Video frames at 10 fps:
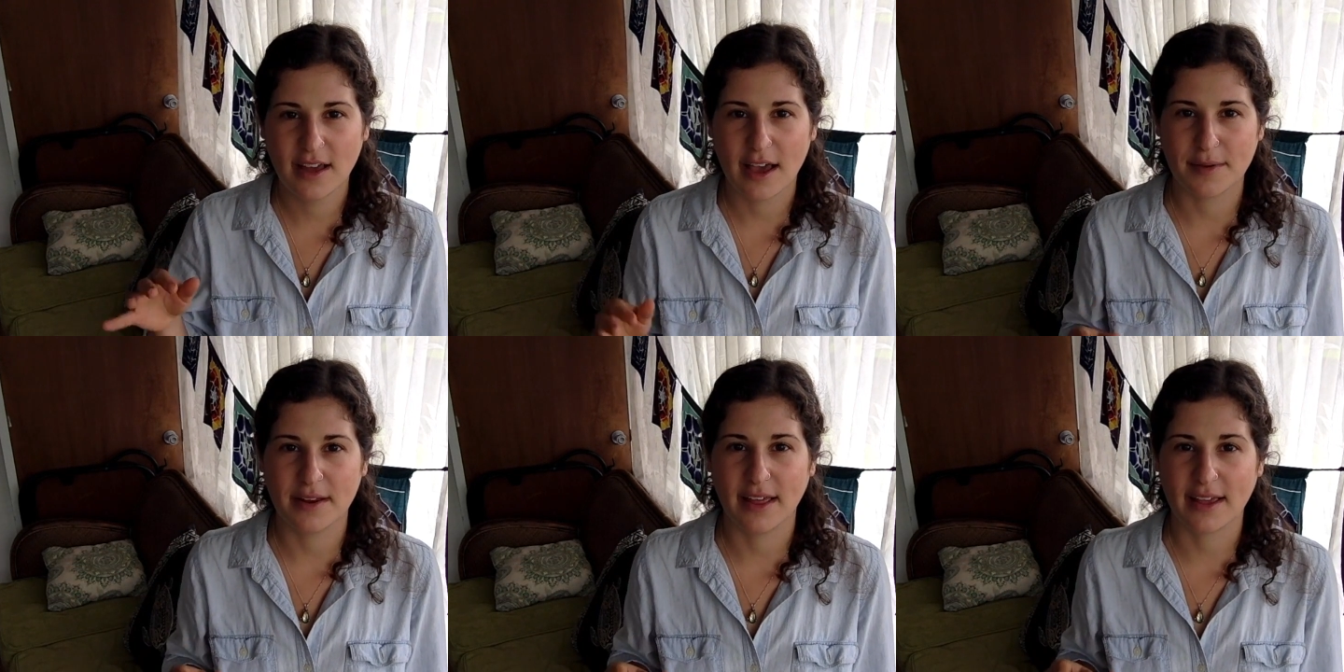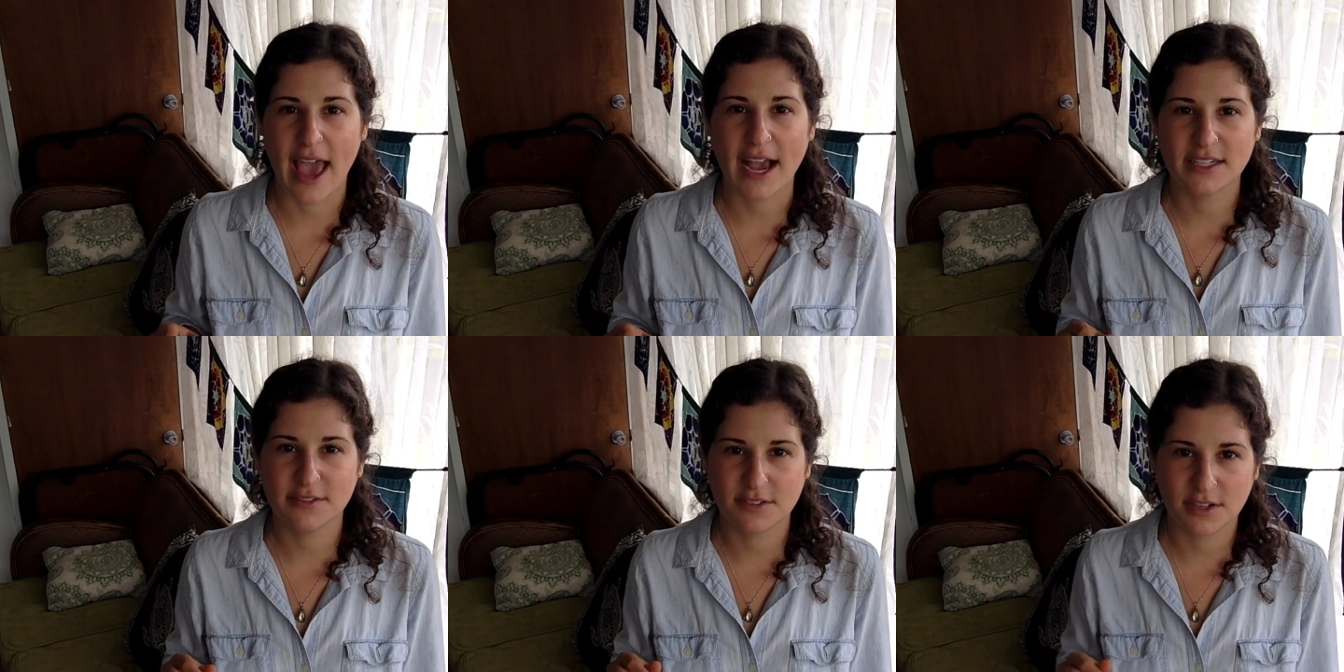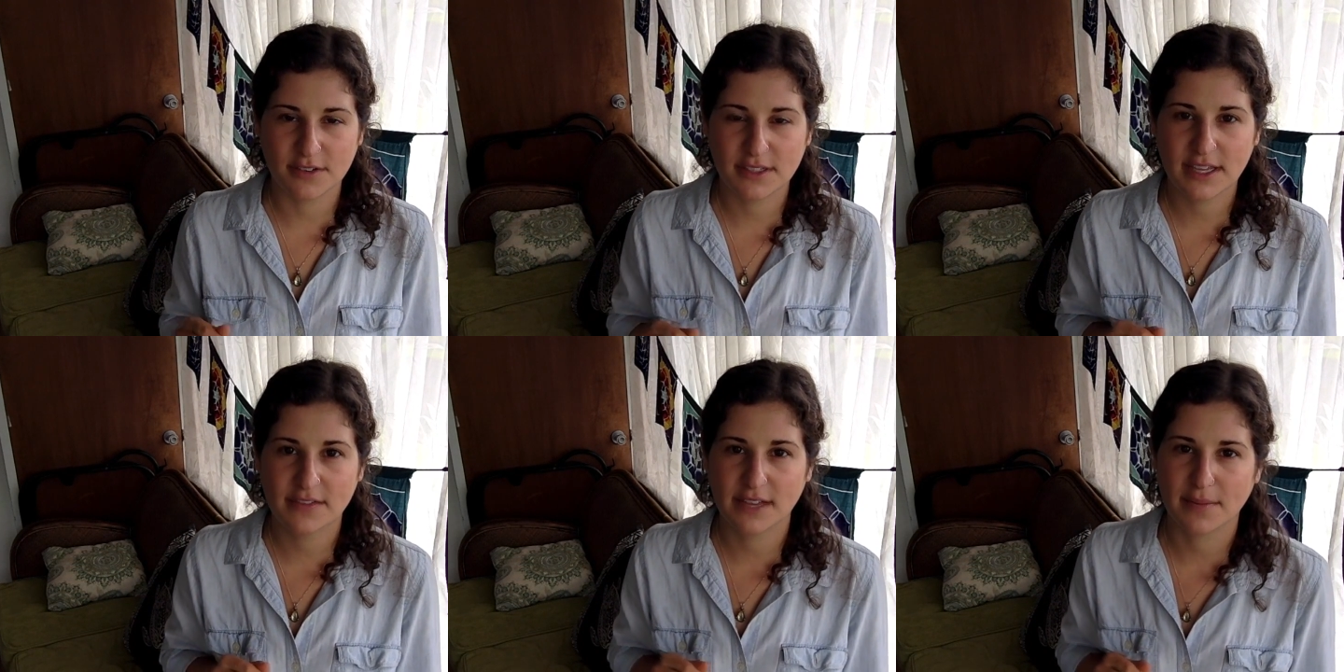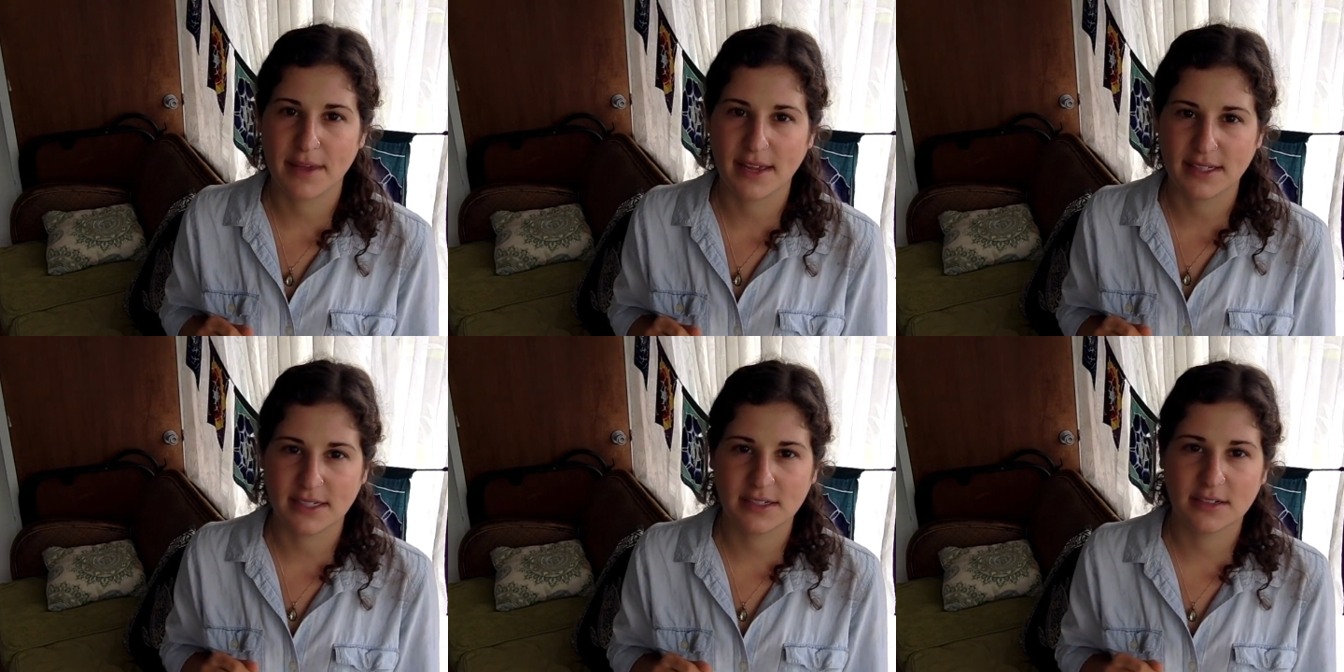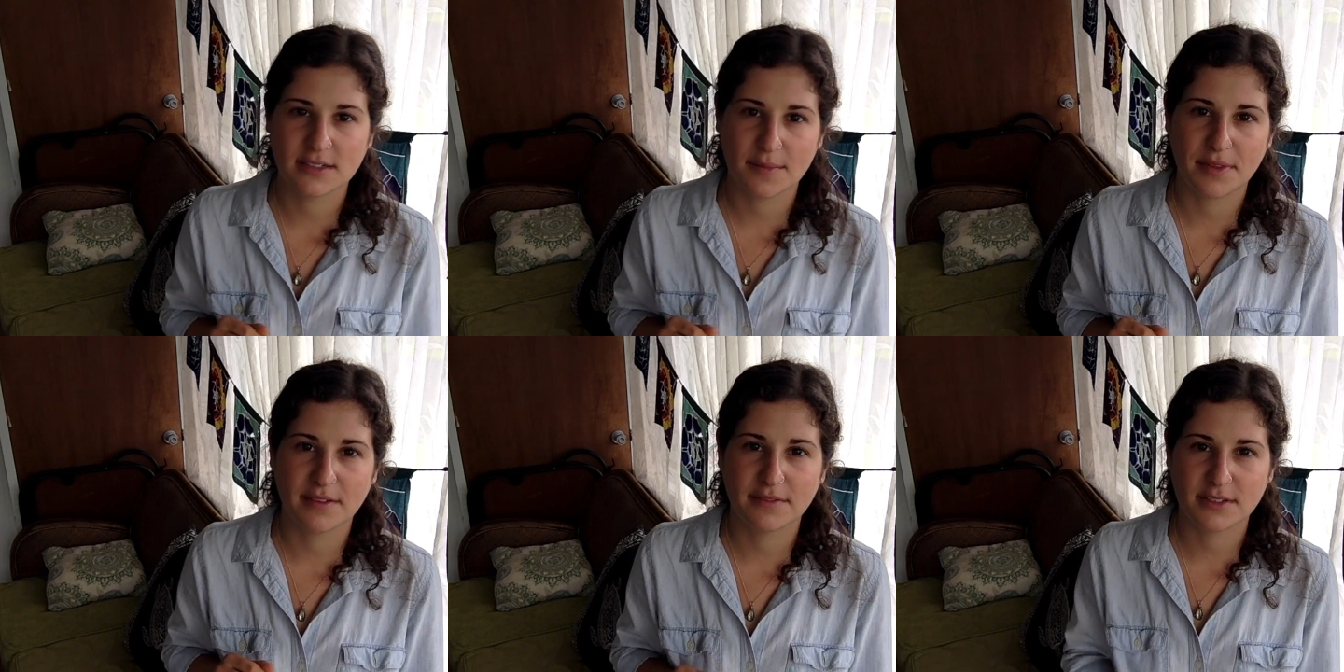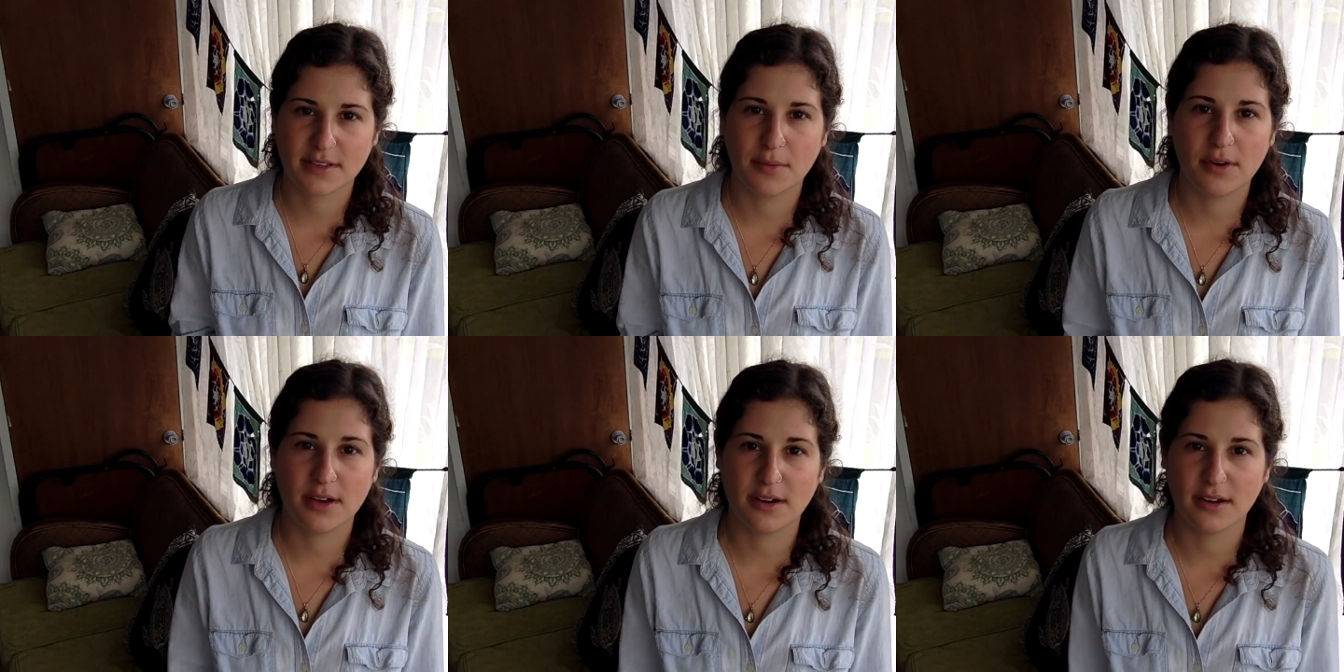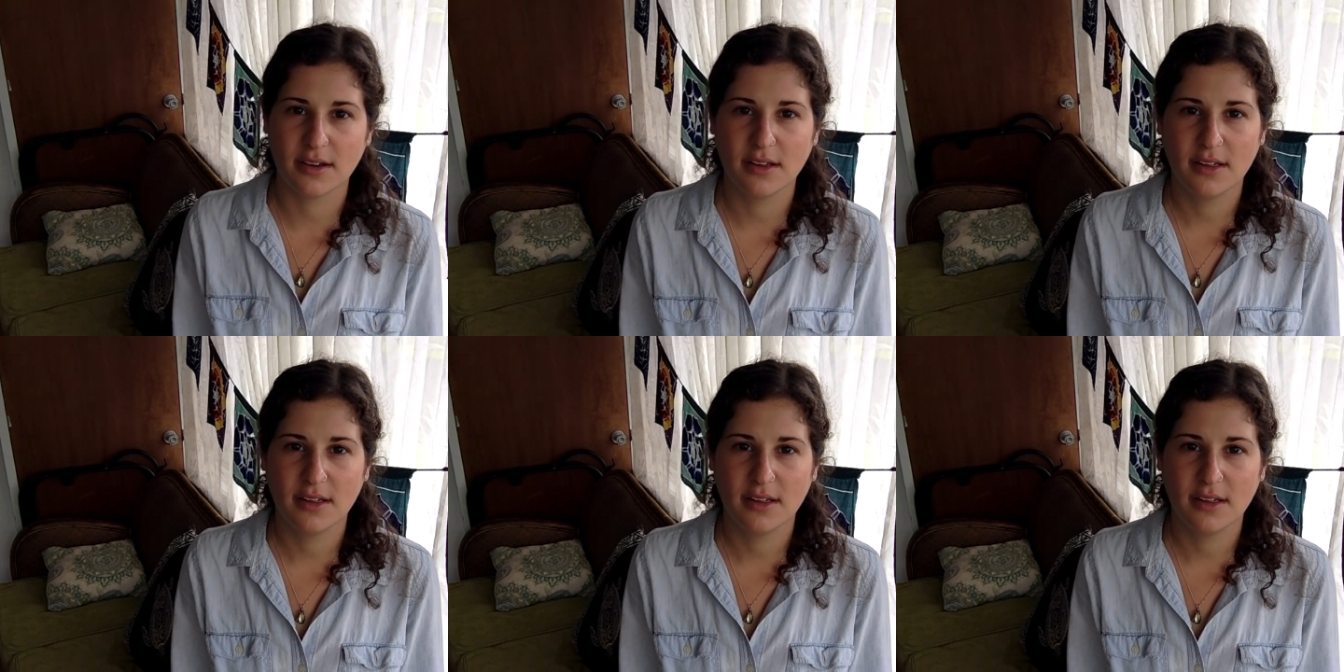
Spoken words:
I mean, like acts of service gifts, like making dinner or something for someone, or